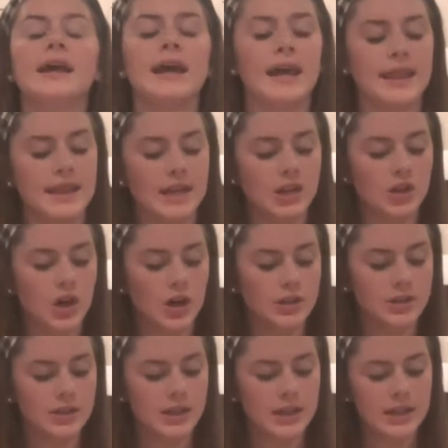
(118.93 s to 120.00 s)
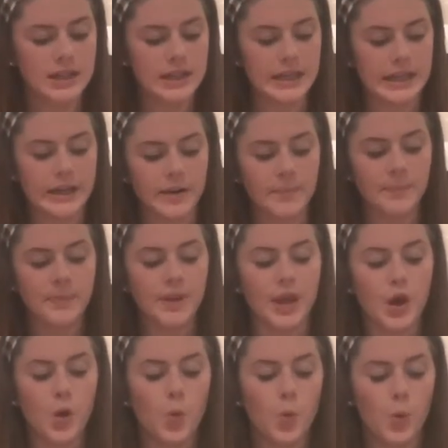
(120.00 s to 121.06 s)
And then you're also gonna need
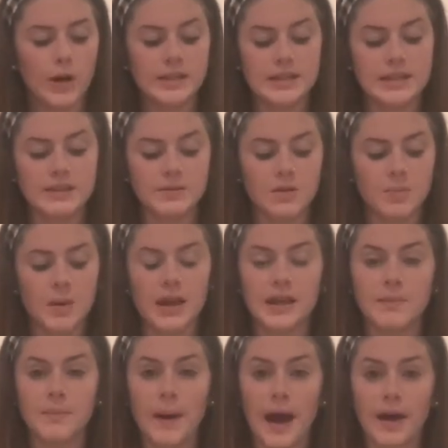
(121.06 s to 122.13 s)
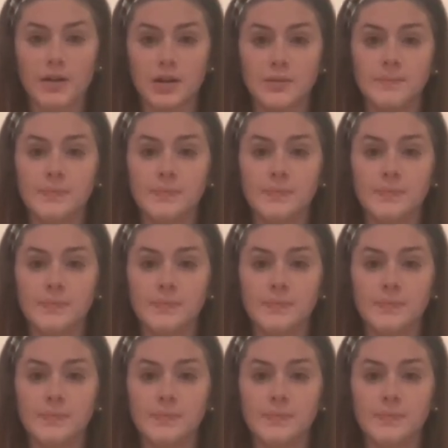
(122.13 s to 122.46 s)
1 teaspoon of baking powder,